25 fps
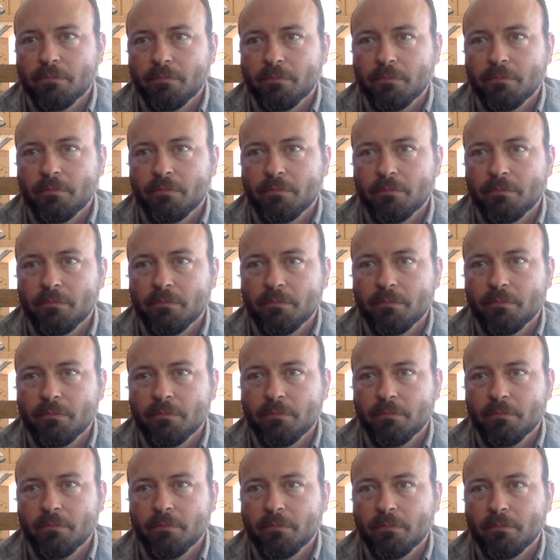
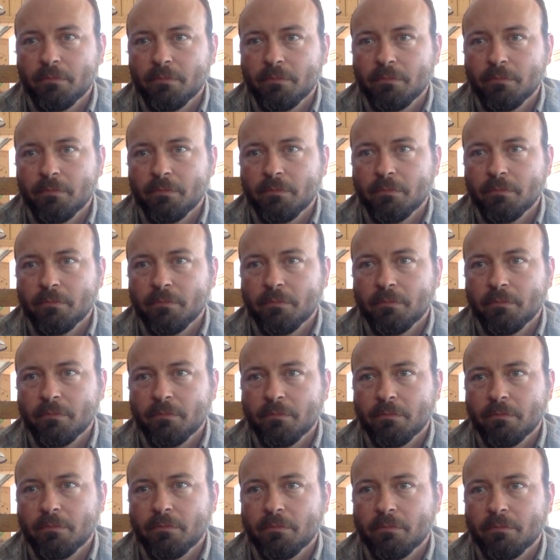
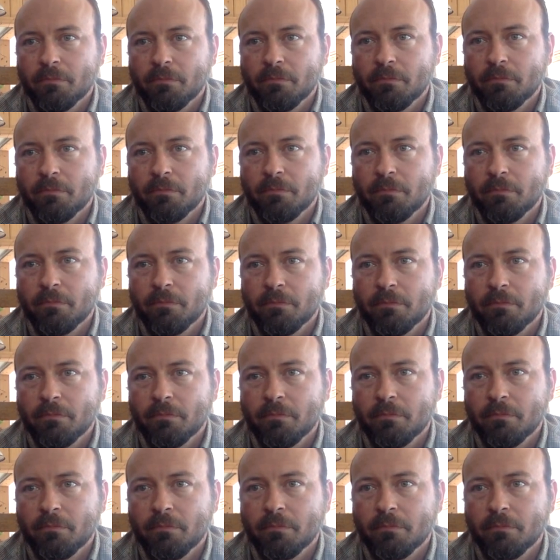
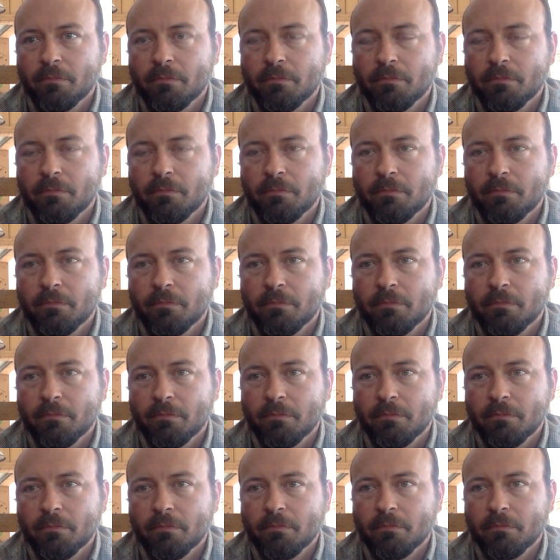
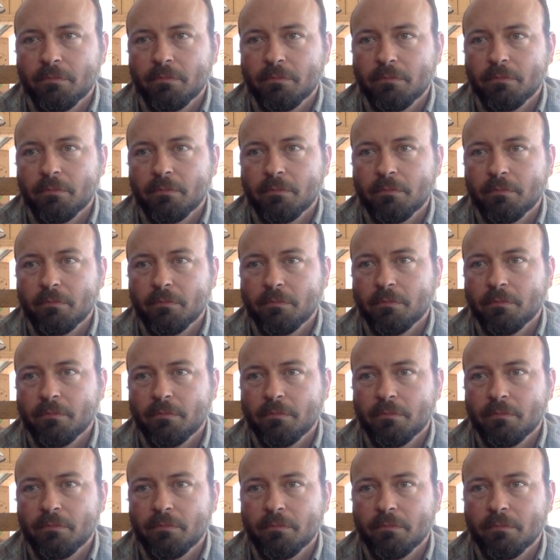
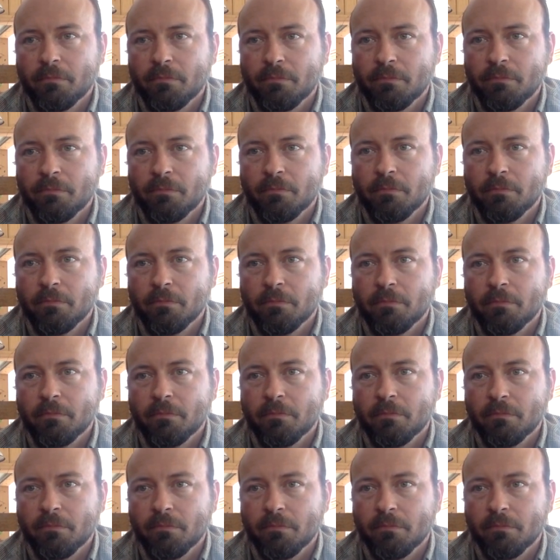The person shown says nothing.